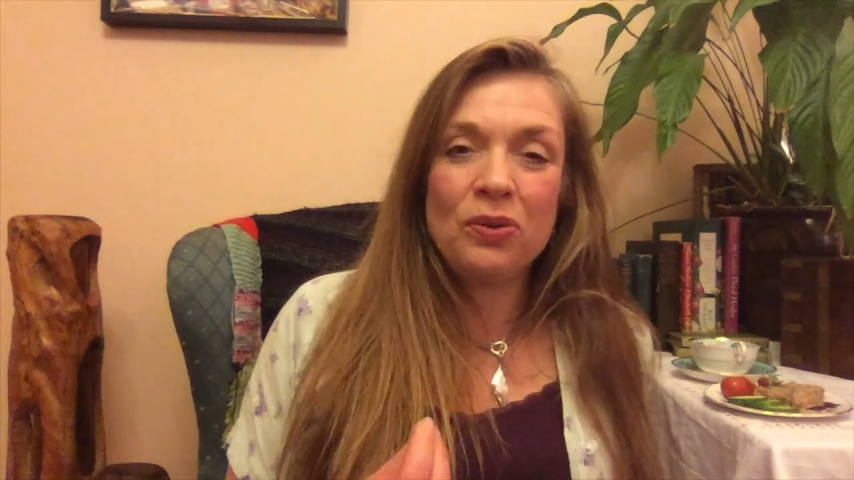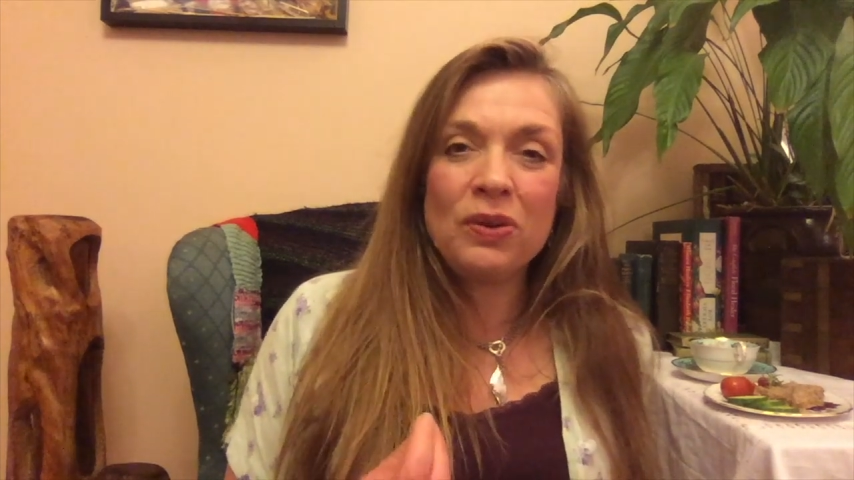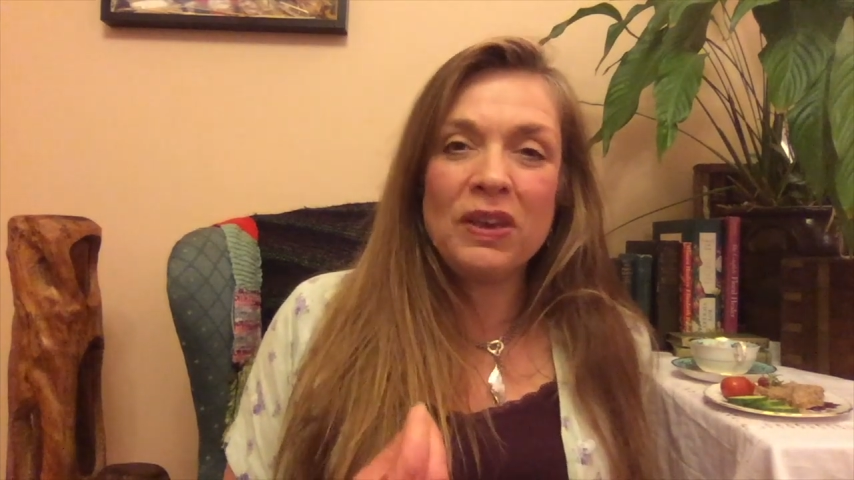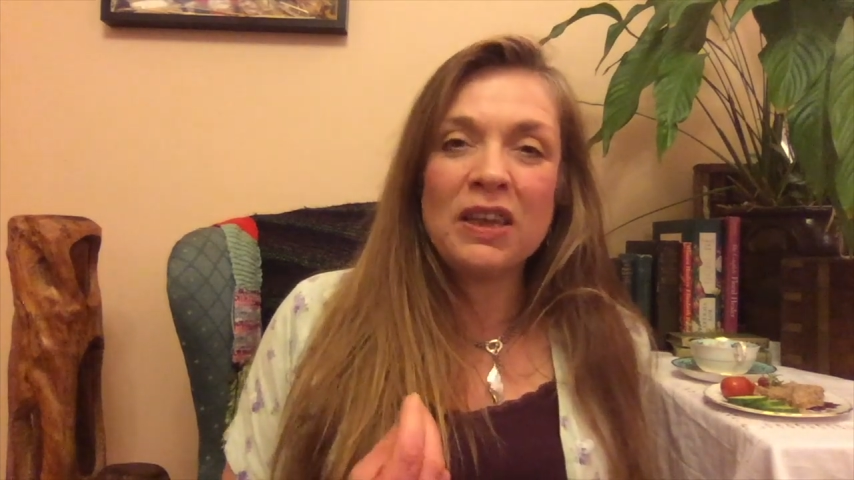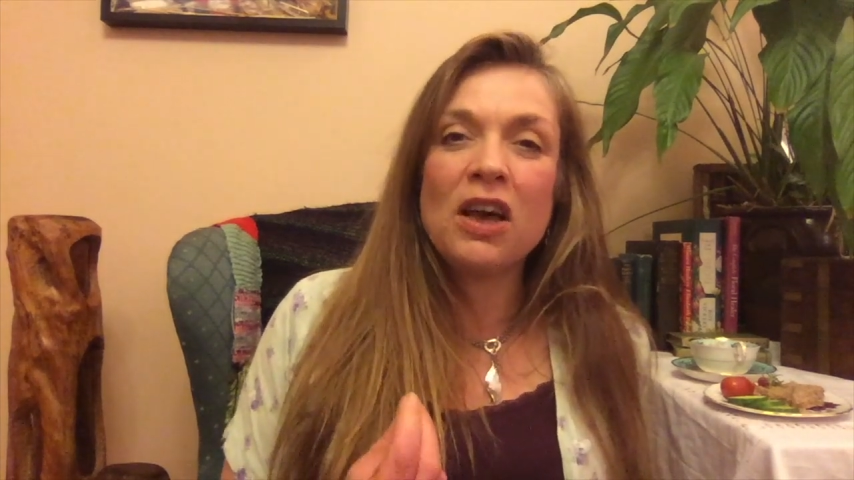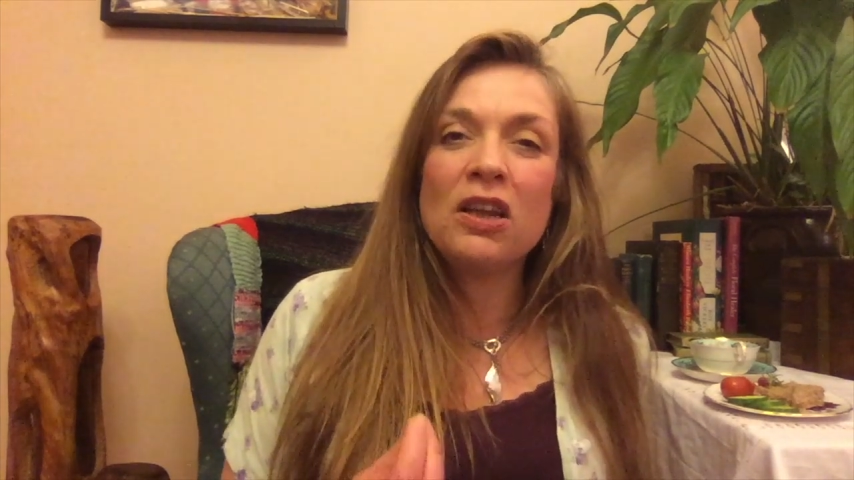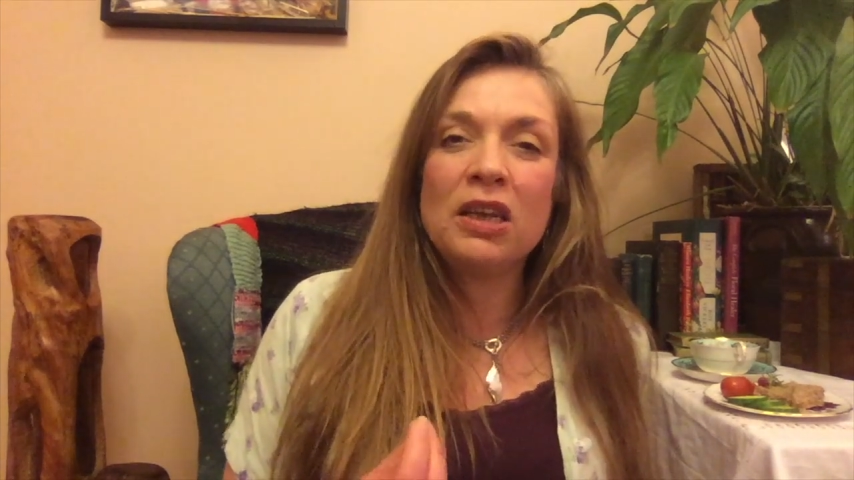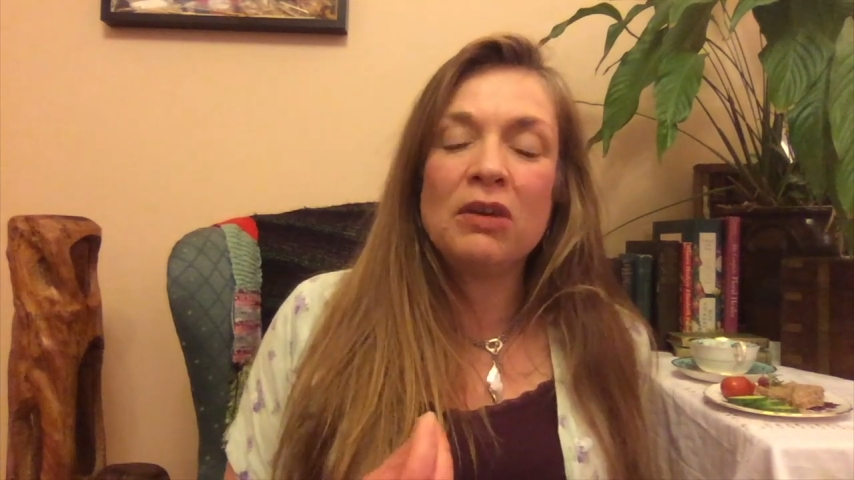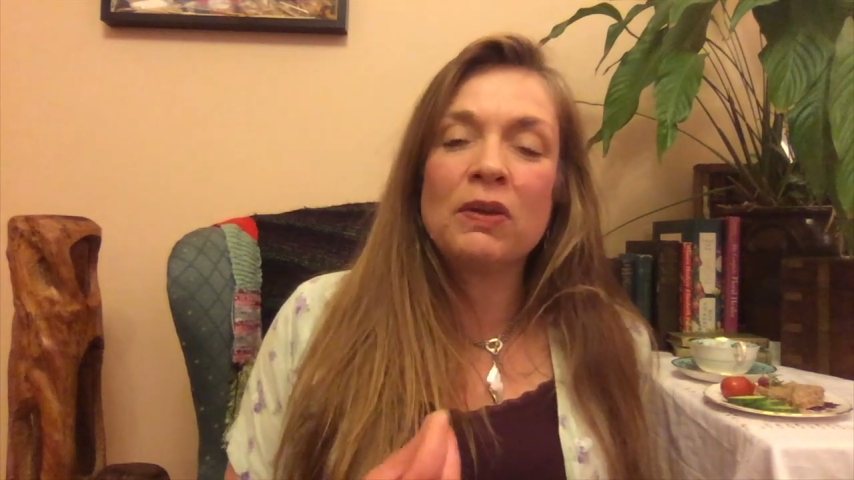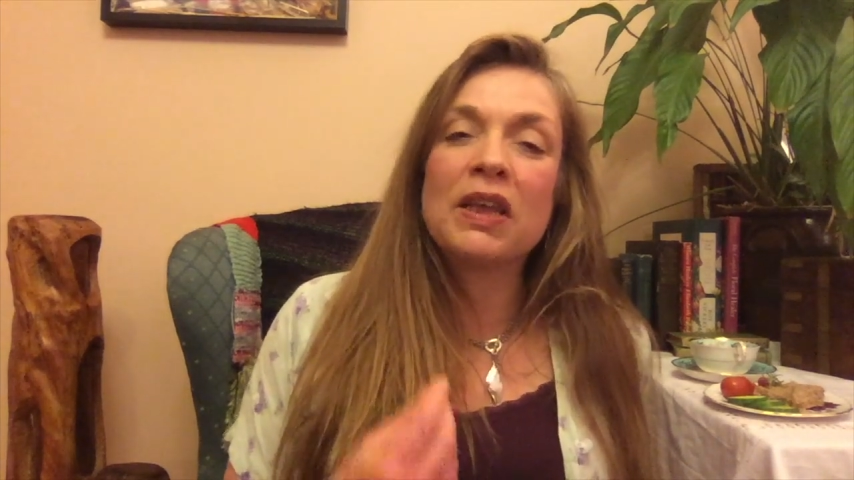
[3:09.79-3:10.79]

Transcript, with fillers: certainly was